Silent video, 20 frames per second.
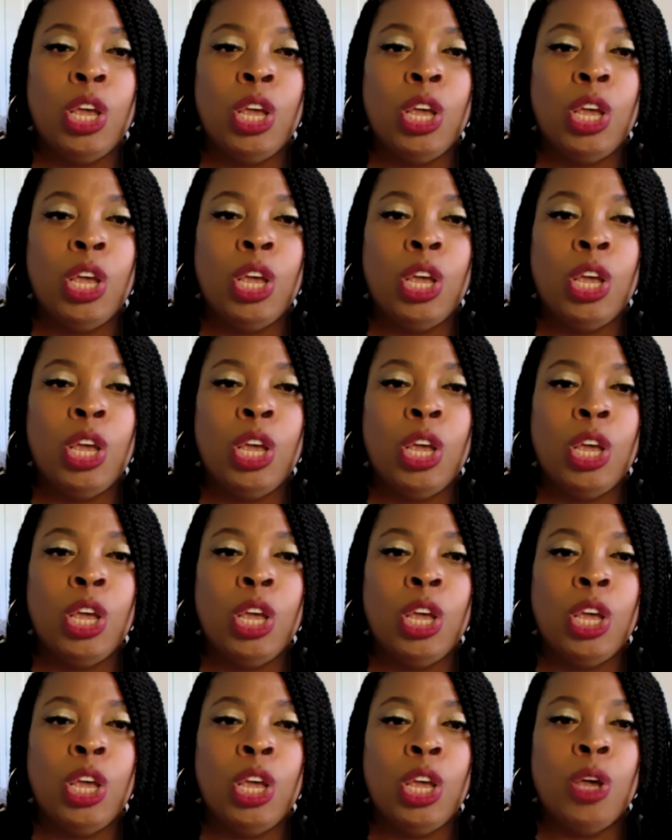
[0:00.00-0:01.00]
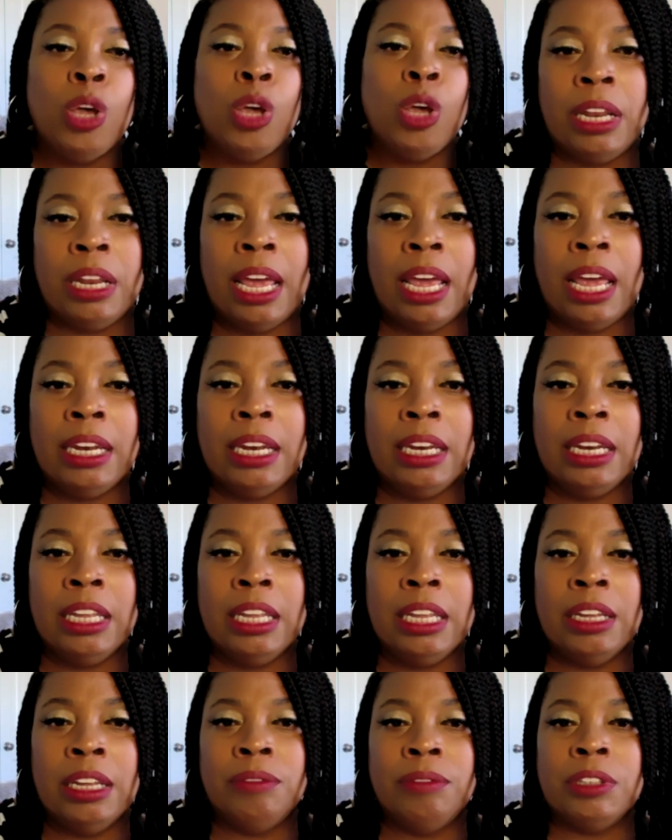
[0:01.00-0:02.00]
When Jared had
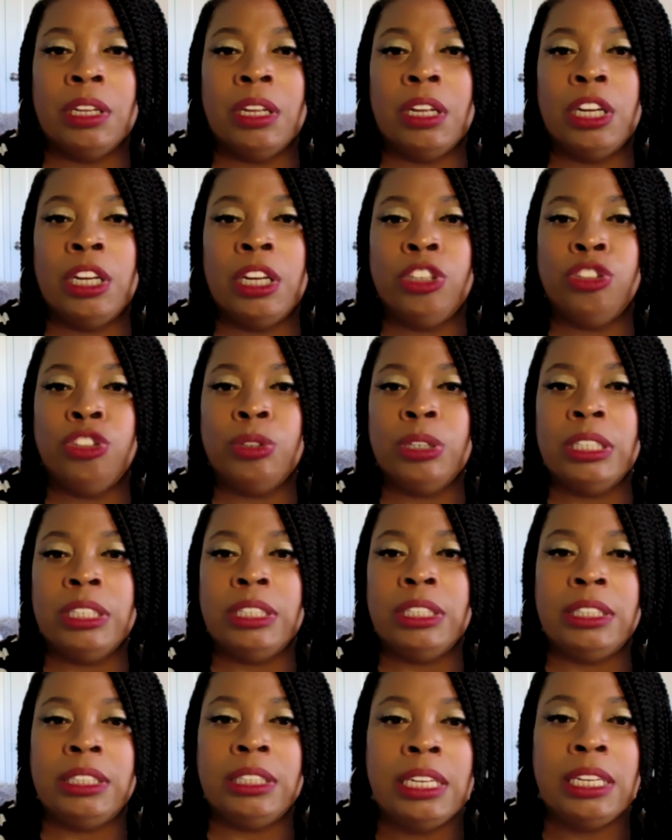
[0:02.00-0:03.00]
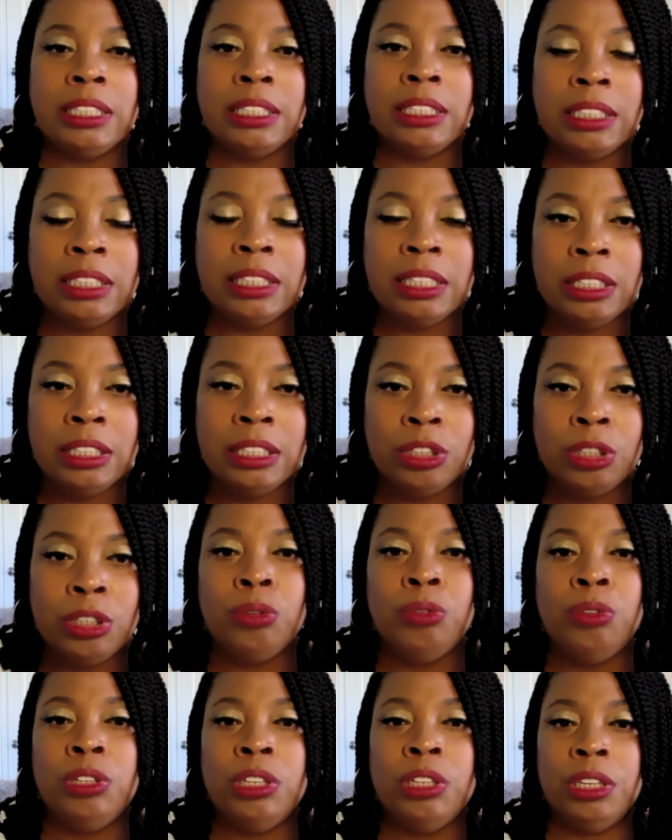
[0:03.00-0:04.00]
lived
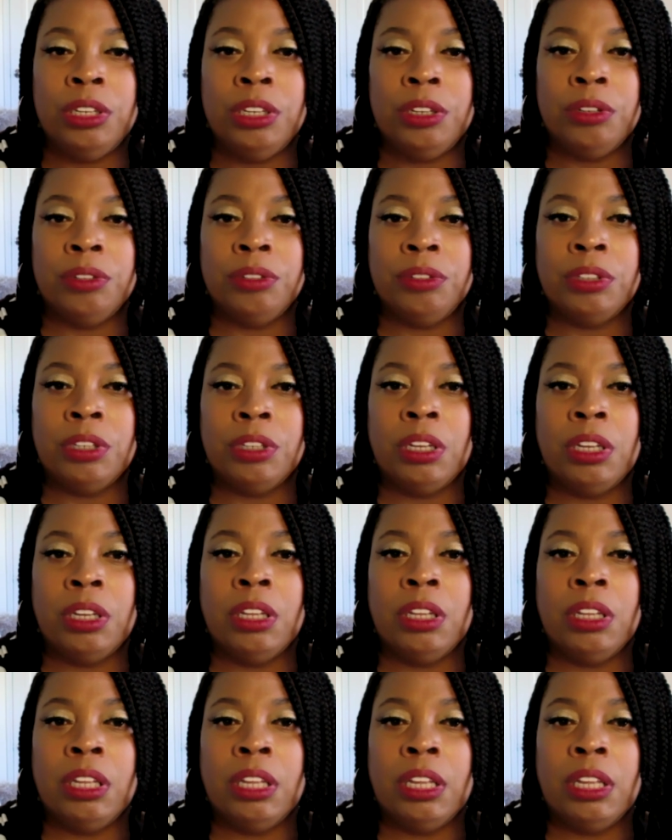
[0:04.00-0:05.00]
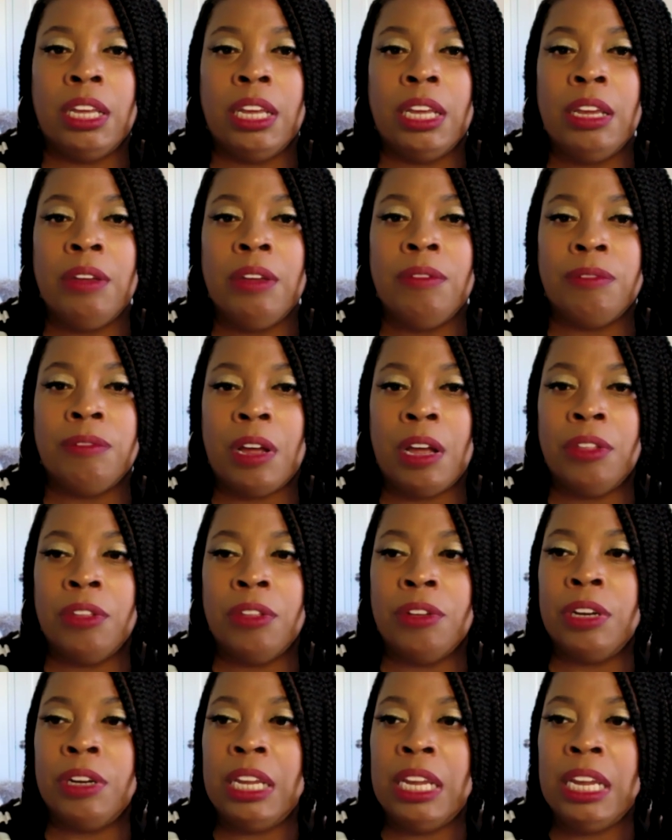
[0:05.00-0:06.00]
162 years, he
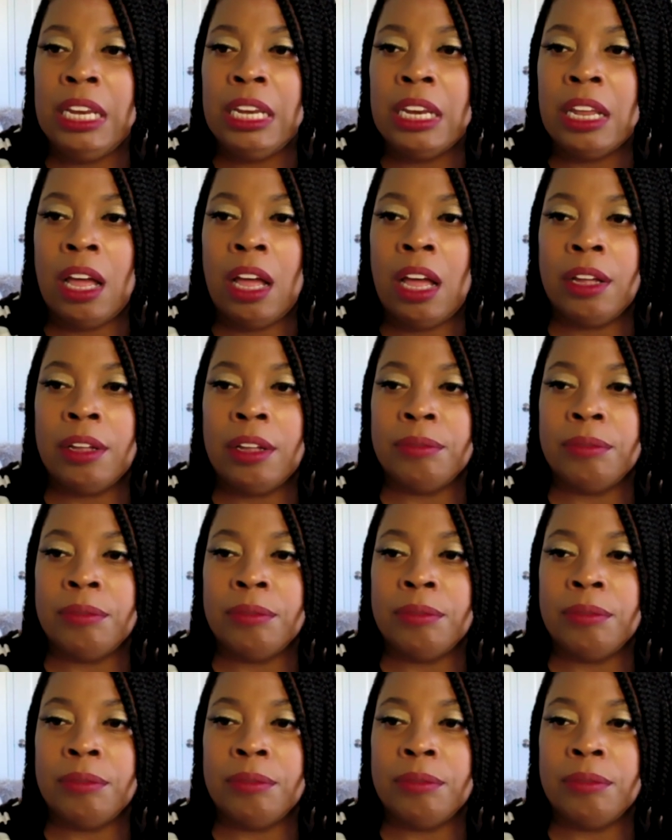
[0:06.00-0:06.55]
fathered Enoch.